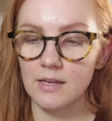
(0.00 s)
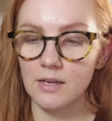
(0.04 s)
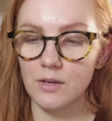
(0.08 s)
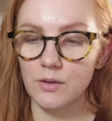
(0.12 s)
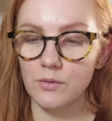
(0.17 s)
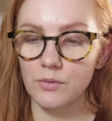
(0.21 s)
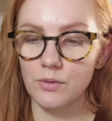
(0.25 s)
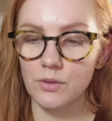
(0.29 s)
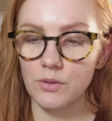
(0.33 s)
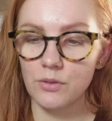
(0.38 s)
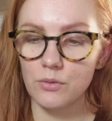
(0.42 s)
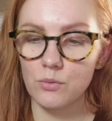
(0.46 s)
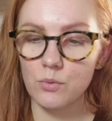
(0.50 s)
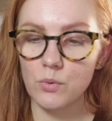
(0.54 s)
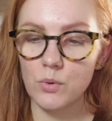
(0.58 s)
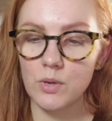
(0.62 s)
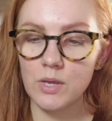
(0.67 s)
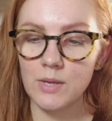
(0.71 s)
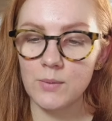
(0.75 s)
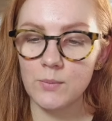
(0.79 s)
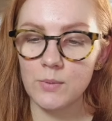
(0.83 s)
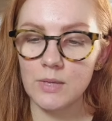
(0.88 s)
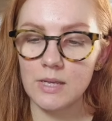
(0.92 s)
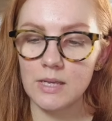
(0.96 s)
on the
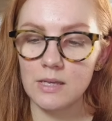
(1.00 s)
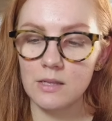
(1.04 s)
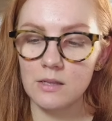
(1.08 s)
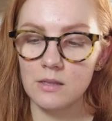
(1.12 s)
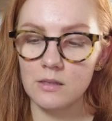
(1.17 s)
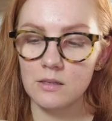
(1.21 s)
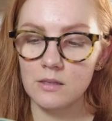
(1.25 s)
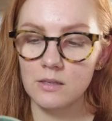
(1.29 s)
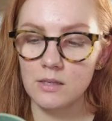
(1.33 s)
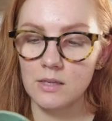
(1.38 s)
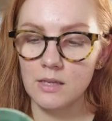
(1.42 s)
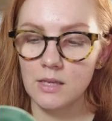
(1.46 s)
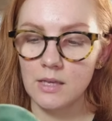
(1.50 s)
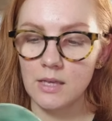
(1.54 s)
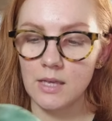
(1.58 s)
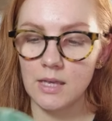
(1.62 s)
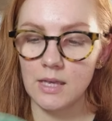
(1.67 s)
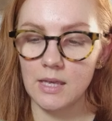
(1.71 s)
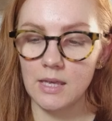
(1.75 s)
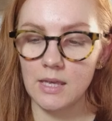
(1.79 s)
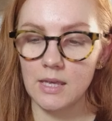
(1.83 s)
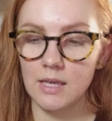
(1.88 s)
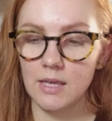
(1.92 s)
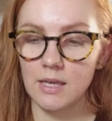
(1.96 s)
throwing wheel,
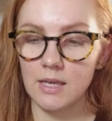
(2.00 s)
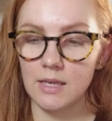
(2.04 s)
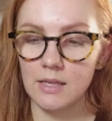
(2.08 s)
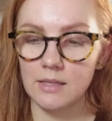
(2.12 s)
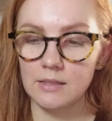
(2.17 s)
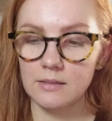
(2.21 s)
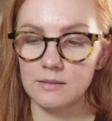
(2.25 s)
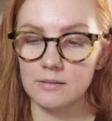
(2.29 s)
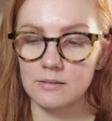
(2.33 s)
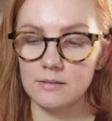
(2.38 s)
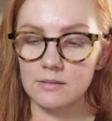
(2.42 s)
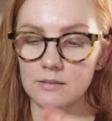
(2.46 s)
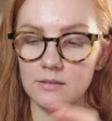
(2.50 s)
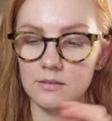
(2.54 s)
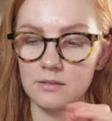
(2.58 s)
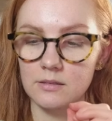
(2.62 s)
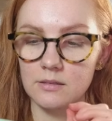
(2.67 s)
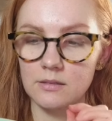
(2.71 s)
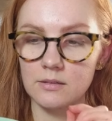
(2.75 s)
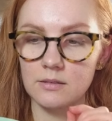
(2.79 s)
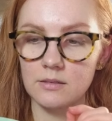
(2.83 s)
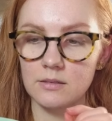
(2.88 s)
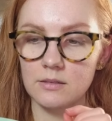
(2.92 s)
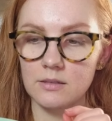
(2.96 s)
and
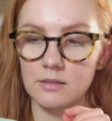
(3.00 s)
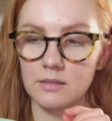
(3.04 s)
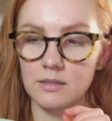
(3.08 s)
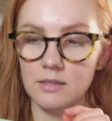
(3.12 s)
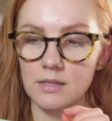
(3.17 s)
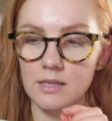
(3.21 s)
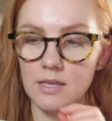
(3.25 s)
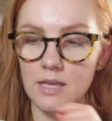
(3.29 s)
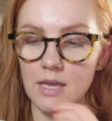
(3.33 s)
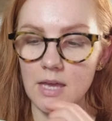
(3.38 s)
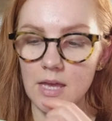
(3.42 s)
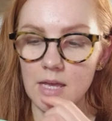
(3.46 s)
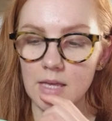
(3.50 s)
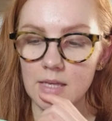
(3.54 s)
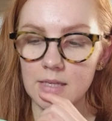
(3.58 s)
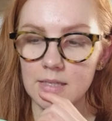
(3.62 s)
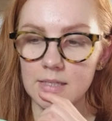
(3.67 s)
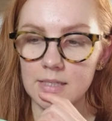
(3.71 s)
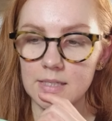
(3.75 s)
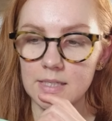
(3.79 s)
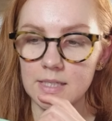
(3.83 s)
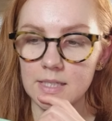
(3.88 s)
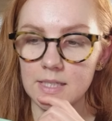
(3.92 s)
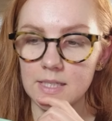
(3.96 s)
yeah,
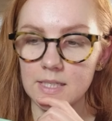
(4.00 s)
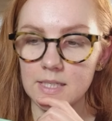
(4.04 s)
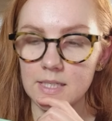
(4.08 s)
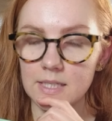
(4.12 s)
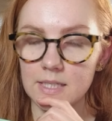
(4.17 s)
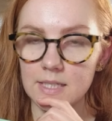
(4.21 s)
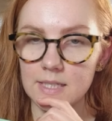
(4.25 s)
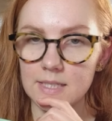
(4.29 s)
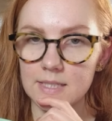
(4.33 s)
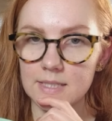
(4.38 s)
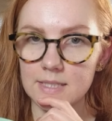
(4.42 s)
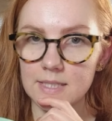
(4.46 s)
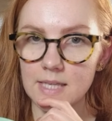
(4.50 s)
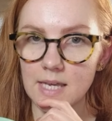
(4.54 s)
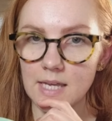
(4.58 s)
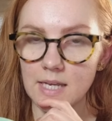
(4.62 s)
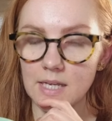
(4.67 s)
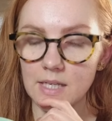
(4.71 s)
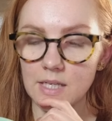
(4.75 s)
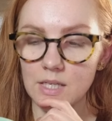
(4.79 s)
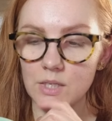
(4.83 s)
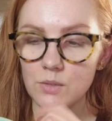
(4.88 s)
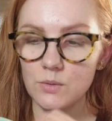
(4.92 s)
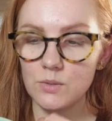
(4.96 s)
it's
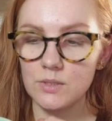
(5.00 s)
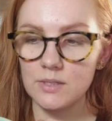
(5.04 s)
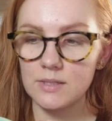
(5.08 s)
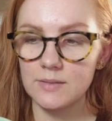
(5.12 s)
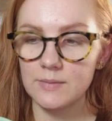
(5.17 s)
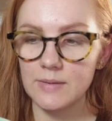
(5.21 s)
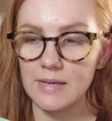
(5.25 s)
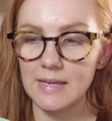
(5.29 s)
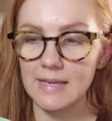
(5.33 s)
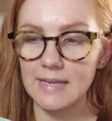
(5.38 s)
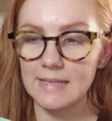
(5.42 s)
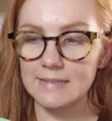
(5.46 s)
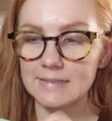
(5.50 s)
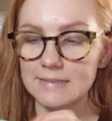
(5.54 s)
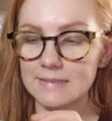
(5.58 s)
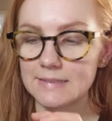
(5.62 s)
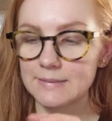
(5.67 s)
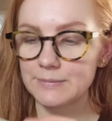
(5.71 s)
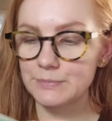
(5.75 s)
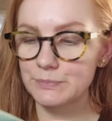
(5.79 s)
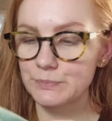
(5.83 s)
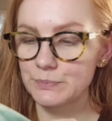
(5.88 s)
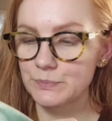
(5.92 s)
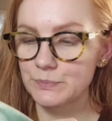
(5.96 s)
kind of cute, I guess.